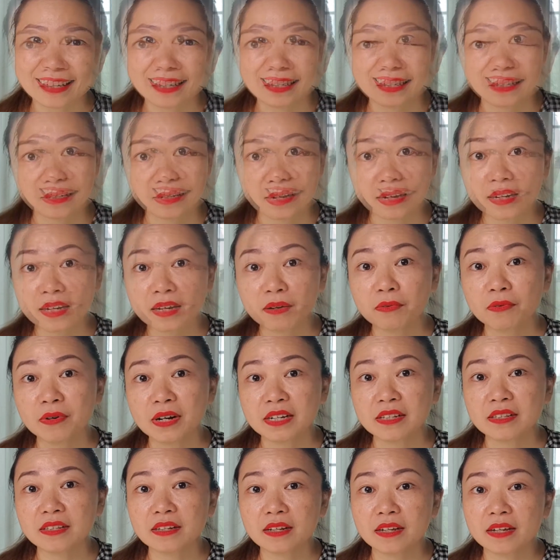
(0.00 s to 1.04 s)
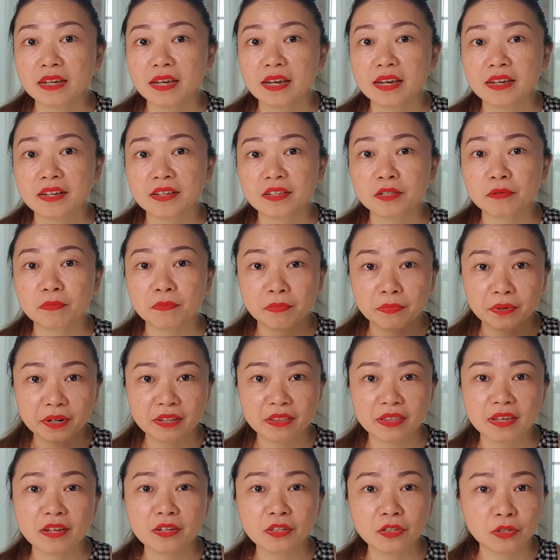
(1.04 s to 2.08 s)
Second one is
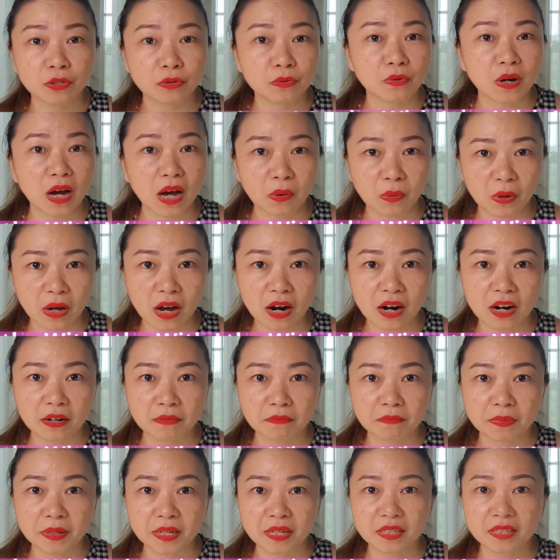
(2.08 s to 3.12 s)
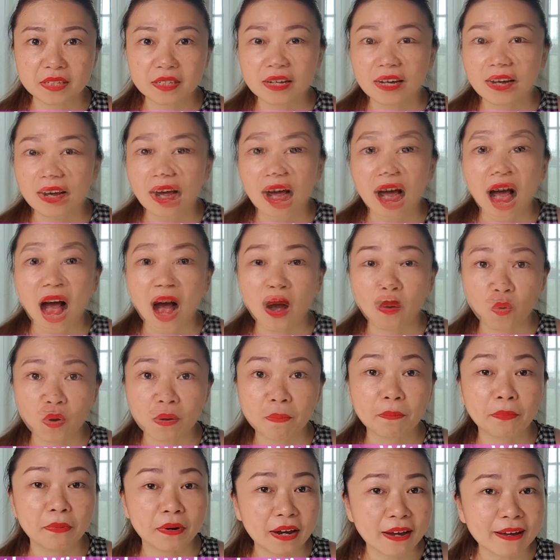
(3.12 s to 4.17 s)
breathing to our heartbeat. Our
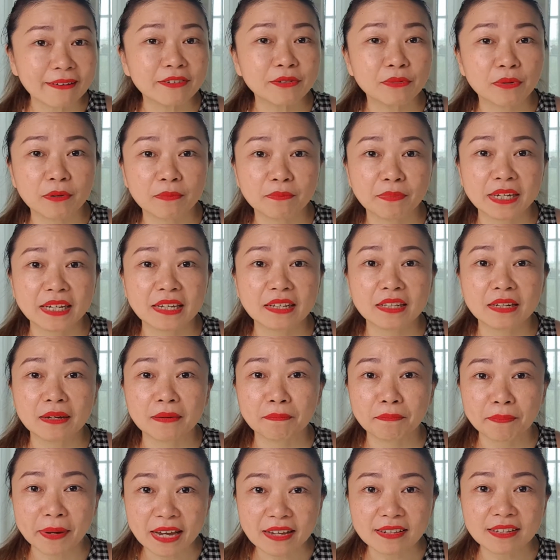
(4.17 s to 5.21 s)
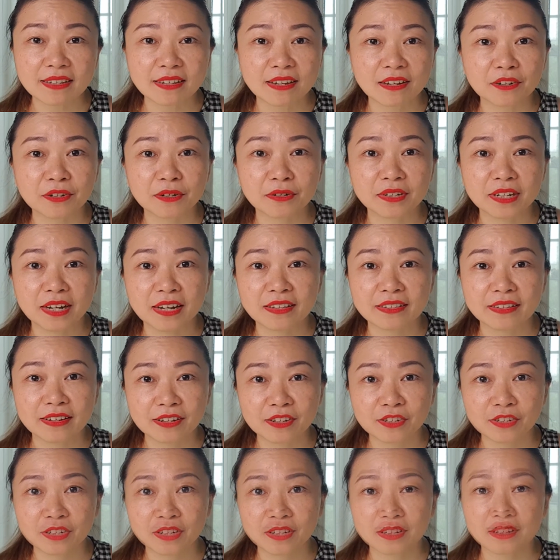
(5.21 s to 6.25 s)
breaths will be in the best
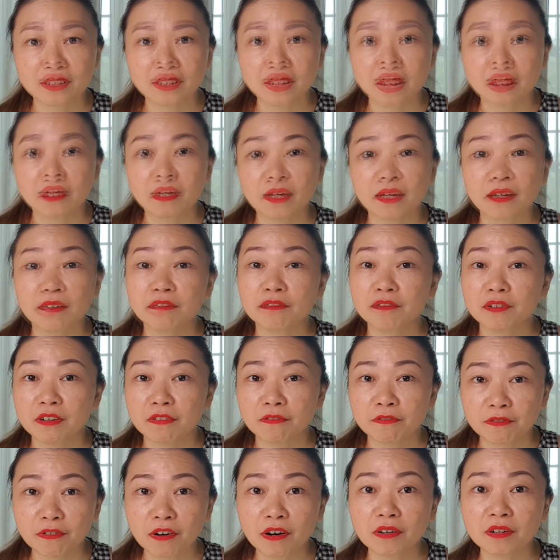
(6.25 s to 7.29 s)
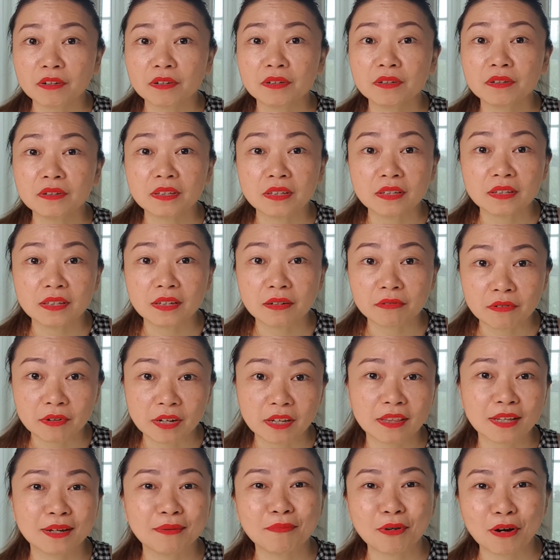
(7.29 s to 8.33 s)
synchronization if we follow the
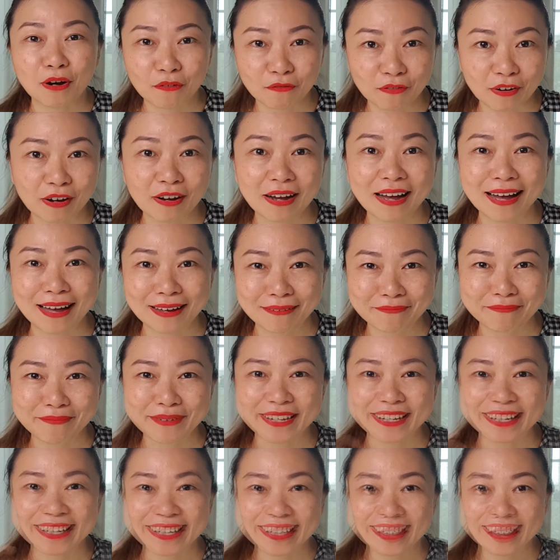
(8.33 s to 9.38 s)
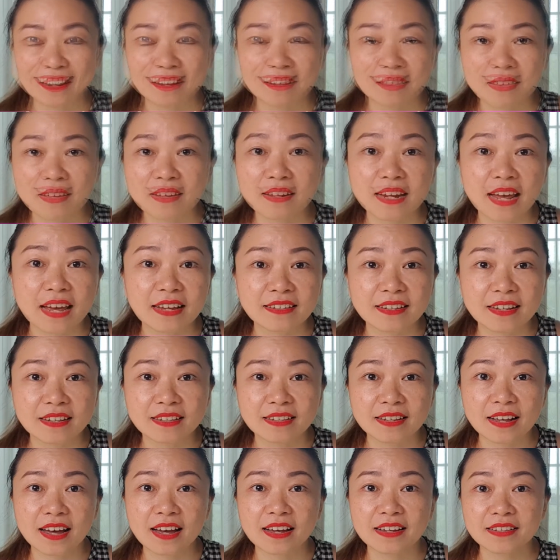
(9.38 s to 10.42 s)
rhythm of our heartbeat. And the third
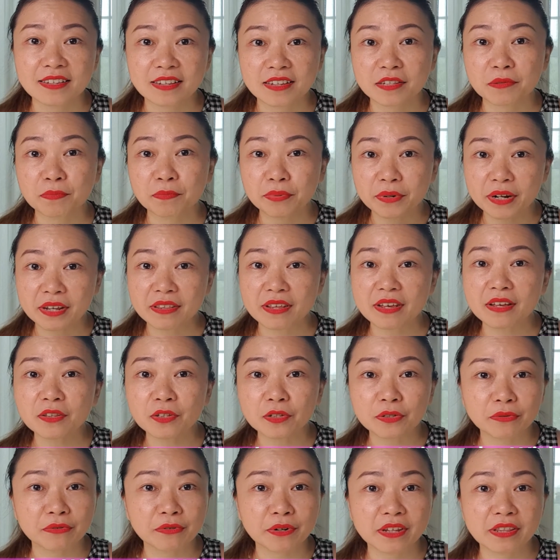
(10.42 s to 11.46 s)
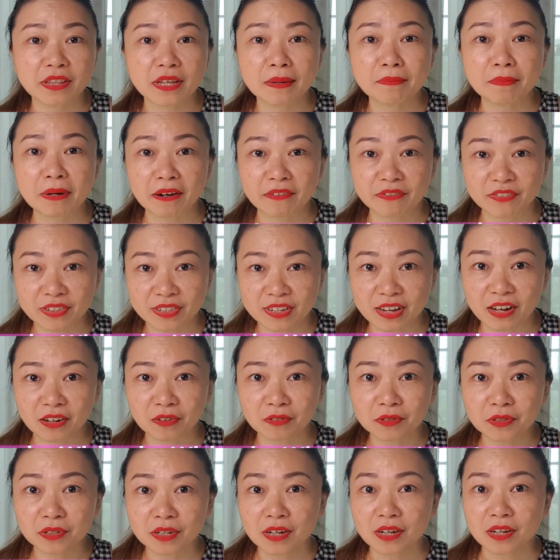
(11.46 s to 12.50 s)
exercise is breathing to rhythm of
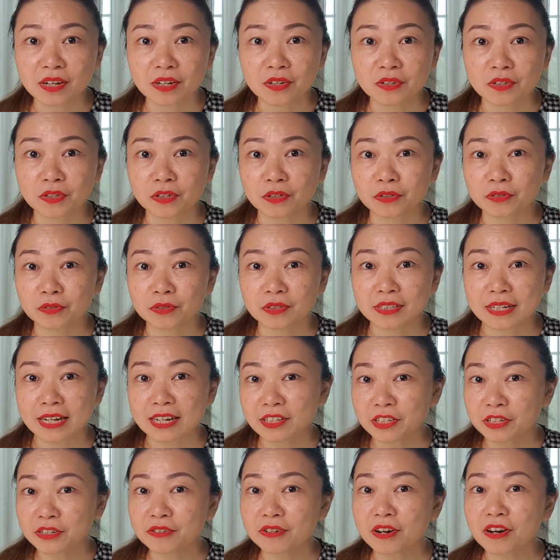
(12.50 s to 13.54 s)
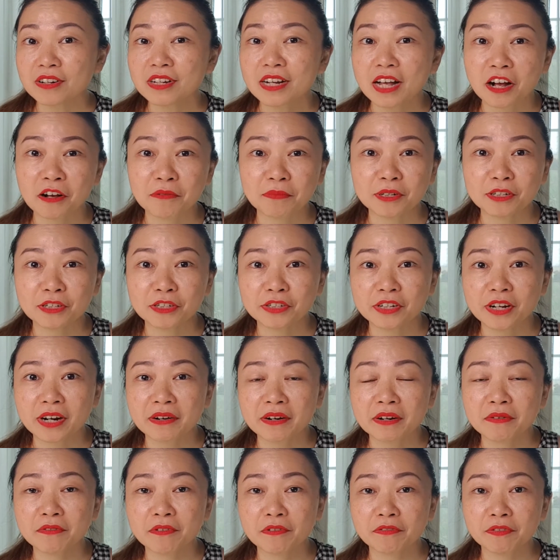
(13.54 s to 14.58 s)
sound. So later on, I'll be
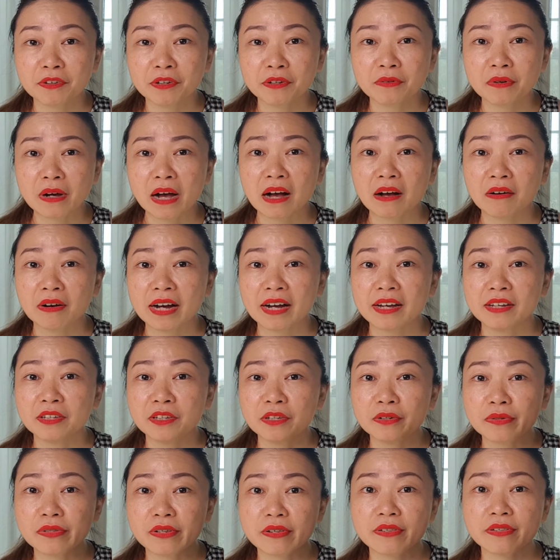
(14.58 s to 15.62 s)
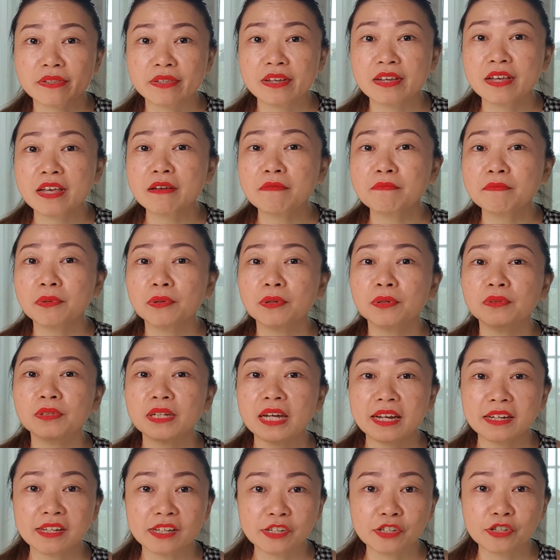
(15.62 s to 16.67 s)
sharing with you how I use a singing bowl
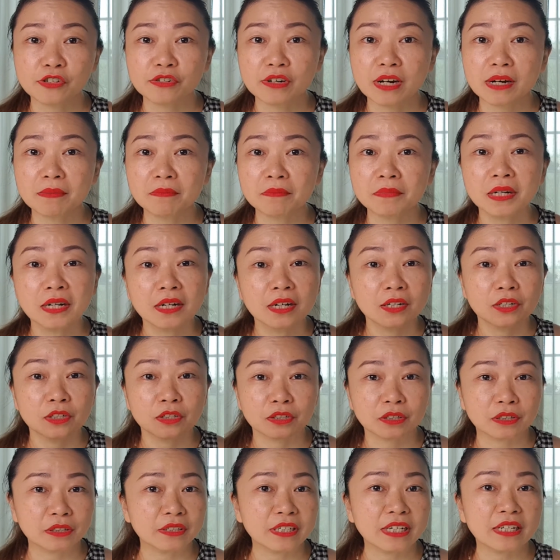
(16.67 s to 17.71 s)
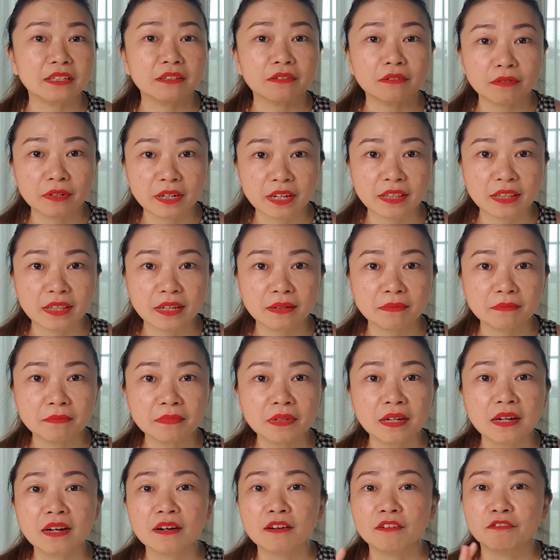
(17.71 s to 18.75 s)
and a drum to create a
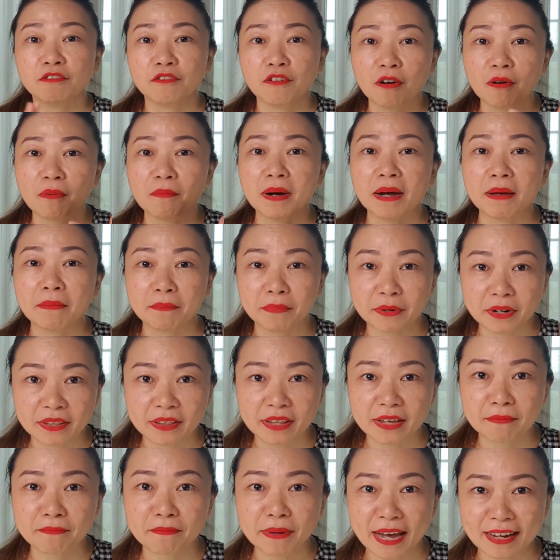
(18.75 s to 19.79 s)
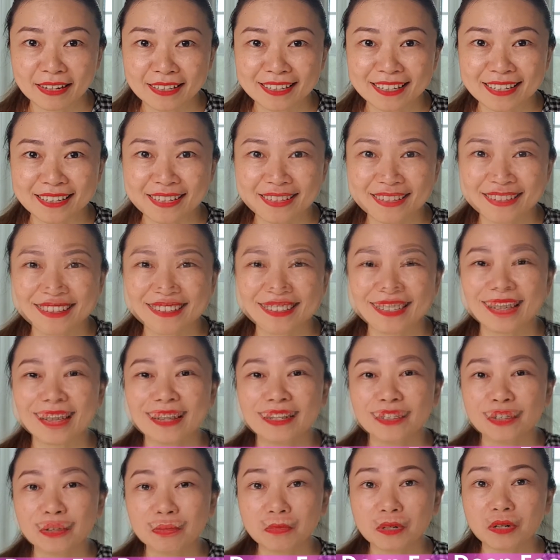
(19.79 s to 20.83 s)
rhythm for my breathing patterns.
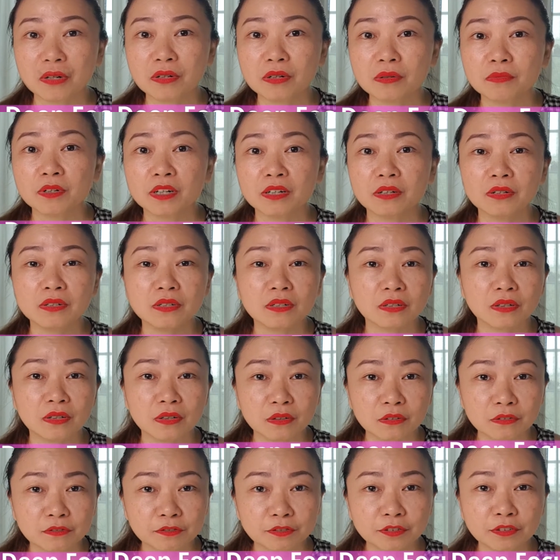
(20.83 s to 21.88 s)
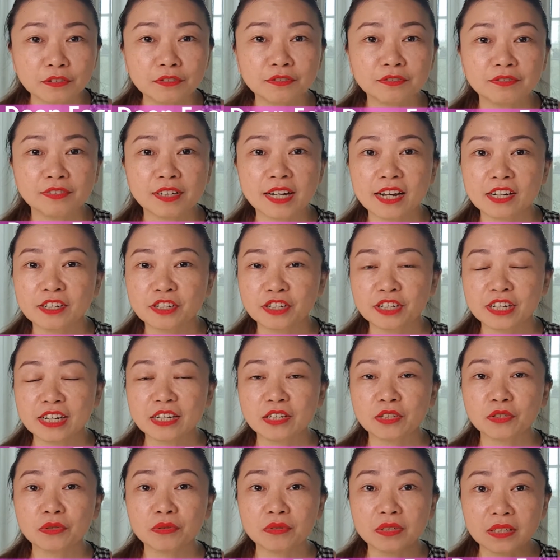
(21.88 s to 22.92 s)
And tomorrow, we're going to go full-fledged
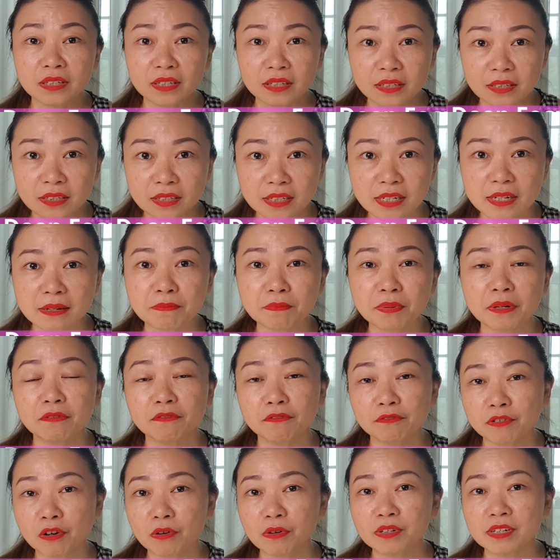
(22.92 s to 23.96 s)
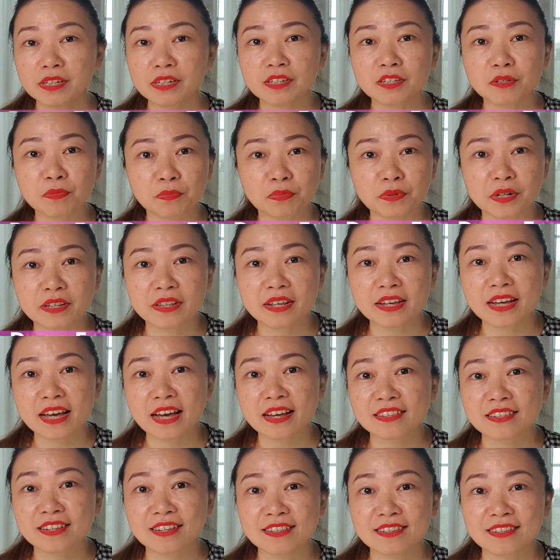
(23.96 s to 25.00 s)
into the deep focused breathing
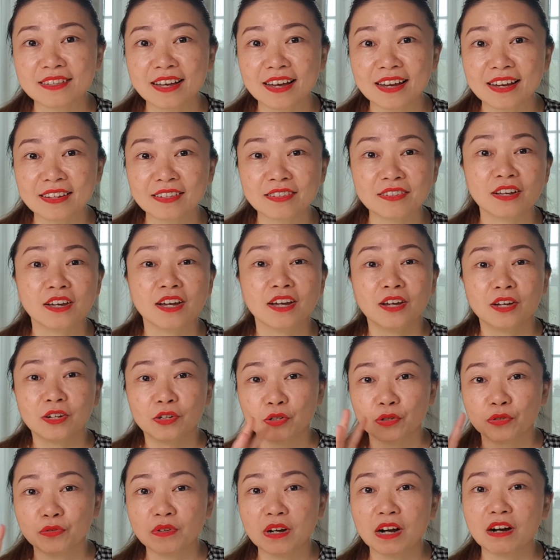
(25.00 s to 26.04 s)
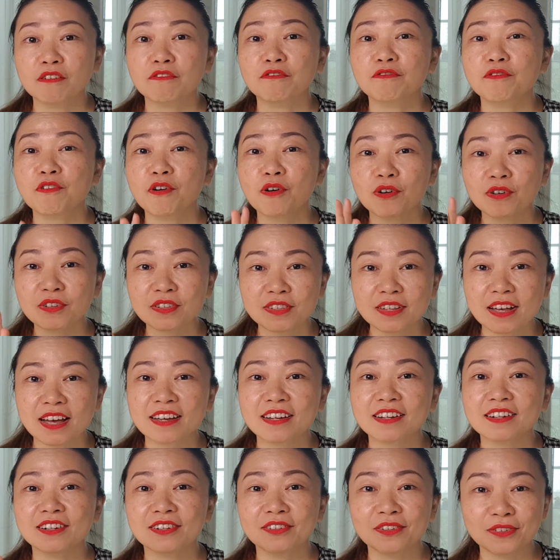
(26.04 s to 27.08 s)
exercise through our 4
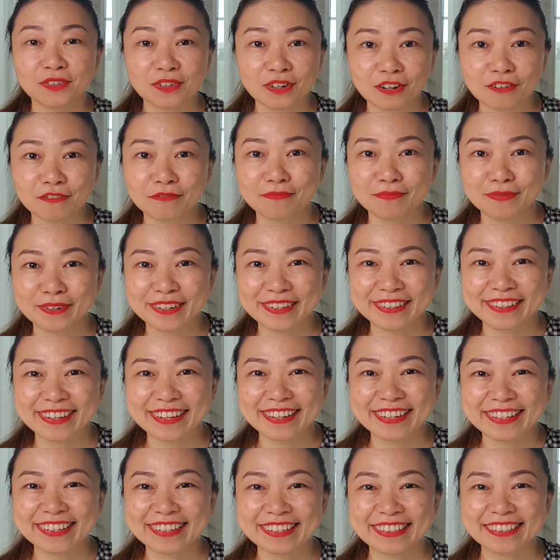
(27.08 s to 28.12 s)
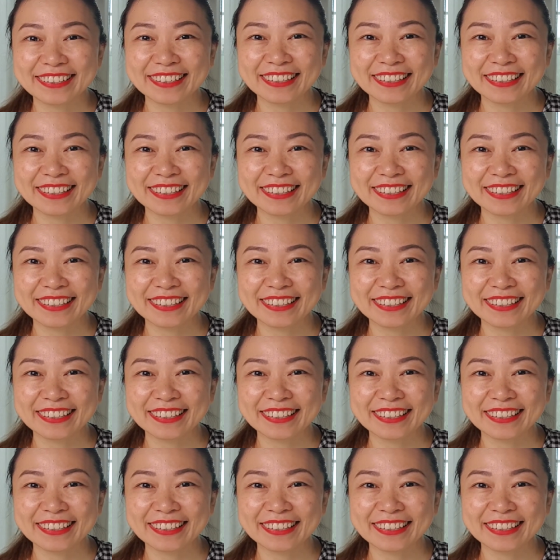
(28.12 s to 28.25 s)
cycles of breathing.